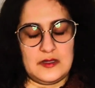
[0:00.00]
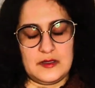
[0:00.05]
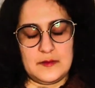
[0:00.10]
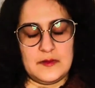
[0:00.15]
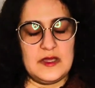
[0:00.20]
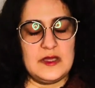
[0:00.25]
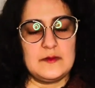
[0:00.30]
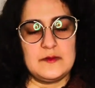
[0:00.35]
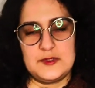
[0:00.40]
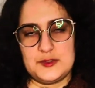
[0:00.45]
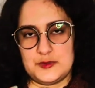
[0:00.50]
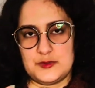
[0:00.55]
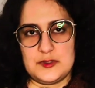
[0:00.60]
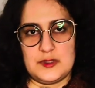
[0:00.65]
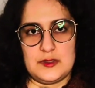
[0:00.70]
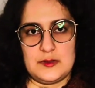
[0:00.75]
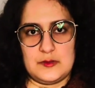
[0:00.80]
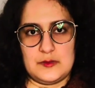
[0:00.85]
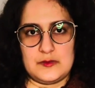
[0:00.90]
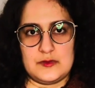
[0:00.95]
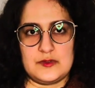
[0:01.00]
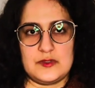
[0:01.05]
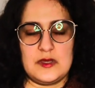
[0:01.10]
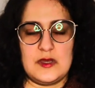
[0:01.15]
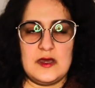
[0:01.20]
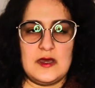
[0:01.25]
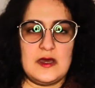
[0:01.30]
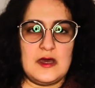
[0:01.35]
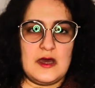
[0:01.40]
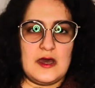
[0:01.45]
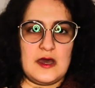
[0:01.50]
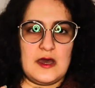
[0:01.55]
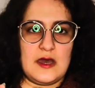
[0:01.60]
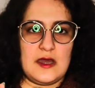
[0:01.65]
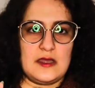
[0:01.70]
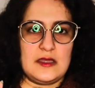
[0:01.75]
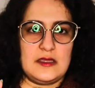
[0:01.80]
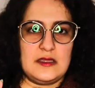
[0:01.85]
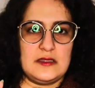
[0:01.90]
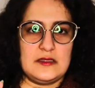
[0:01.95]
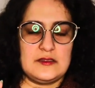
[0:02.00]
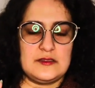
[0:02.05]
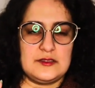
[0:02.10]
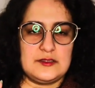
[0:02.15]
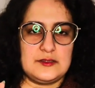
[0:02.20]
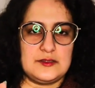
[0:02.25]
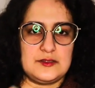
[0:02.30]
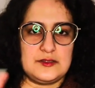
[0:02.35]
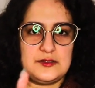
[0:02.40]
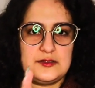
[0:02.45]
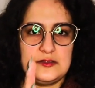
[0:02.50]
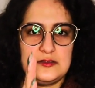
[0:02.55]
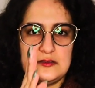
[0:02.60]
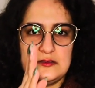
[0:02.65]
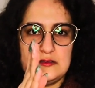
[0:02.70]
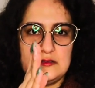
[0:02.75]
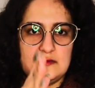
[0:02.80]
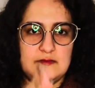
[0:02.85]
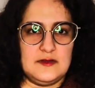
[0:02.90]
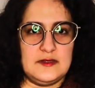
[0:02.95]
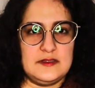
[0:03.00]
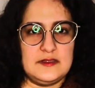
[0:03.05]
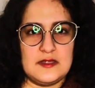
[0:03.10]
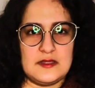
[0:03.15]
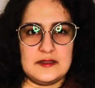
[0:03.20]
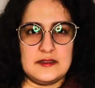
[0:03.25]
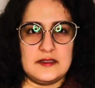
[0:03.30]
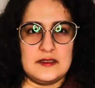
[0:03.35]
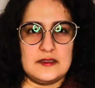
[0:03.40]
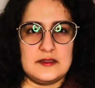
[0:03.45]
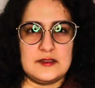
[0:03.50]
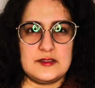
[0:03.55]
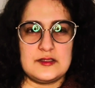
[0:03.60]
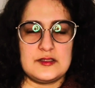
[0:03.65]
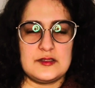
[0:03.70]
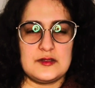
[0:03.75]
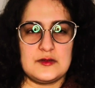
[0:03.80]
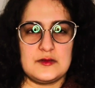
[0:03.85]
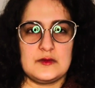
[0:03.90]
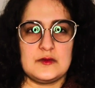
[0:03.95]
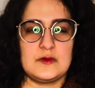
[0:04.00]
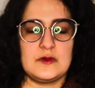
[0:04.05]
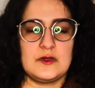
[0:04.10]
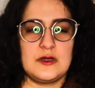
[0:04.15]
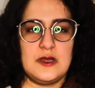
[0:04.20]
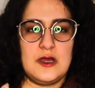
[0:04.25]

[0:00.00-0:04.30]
in between those, I can just divide the thing in two,